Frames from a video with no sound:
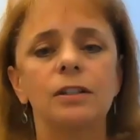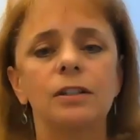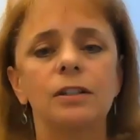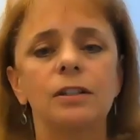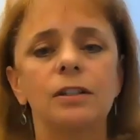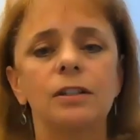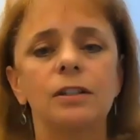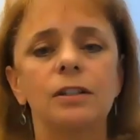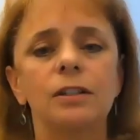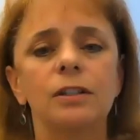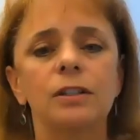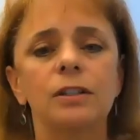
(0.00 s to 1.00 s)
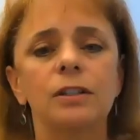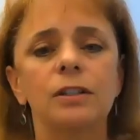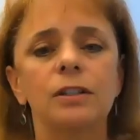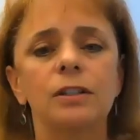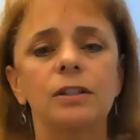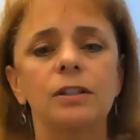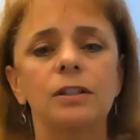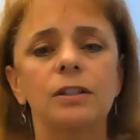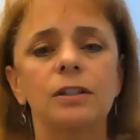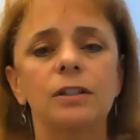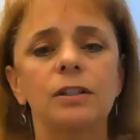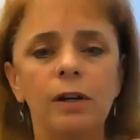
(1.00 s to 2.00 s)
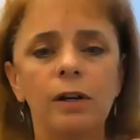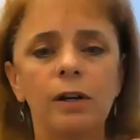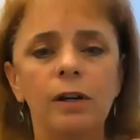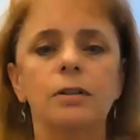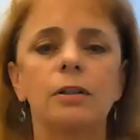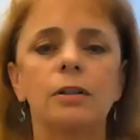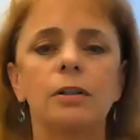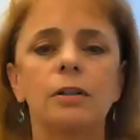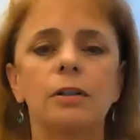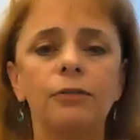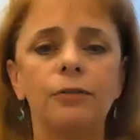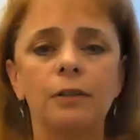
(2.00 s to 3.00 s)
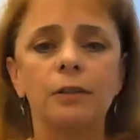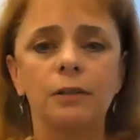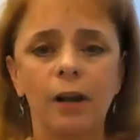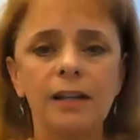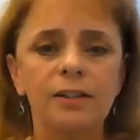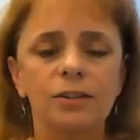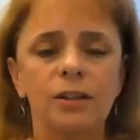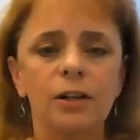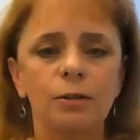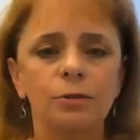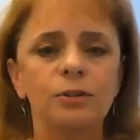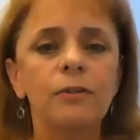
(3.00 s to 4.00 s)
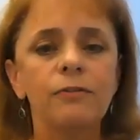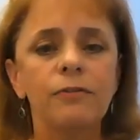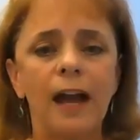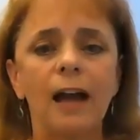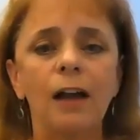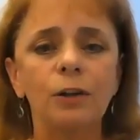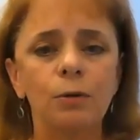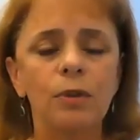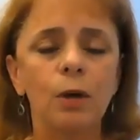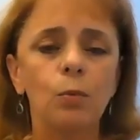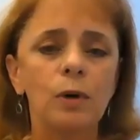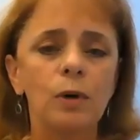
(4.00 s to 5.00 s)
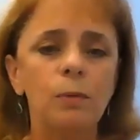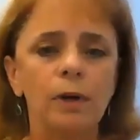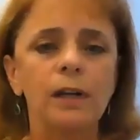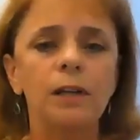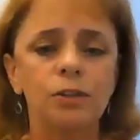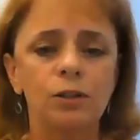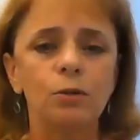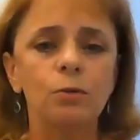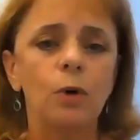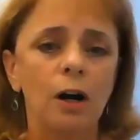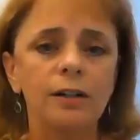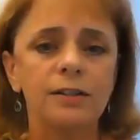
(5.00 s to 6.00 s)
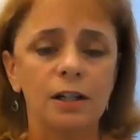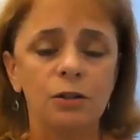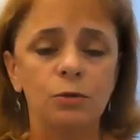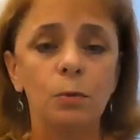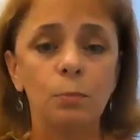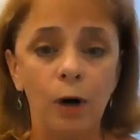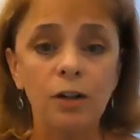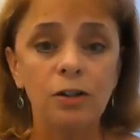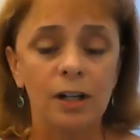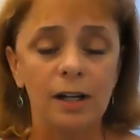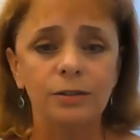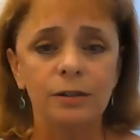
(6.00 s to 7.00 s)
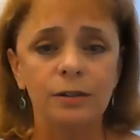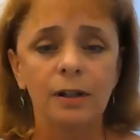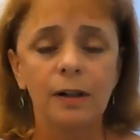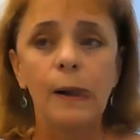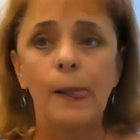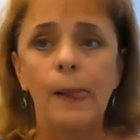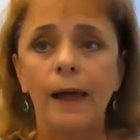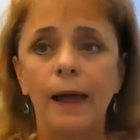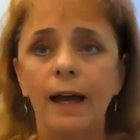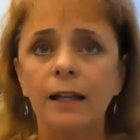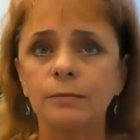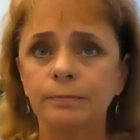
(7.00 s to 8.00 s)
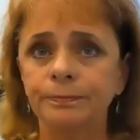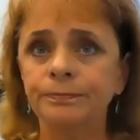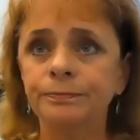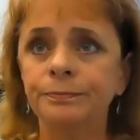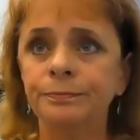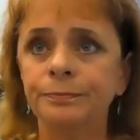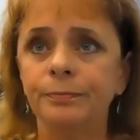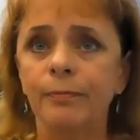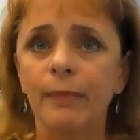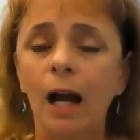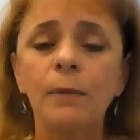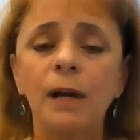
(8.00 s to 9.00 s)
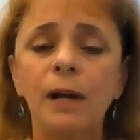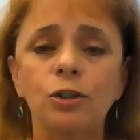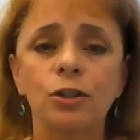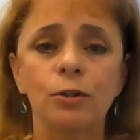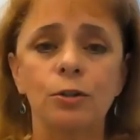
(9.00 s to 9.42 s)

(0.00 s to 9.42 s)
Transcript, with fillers: And what the CLD does is to raise awareness of lighting designers and the value that we bring to architectural projects. And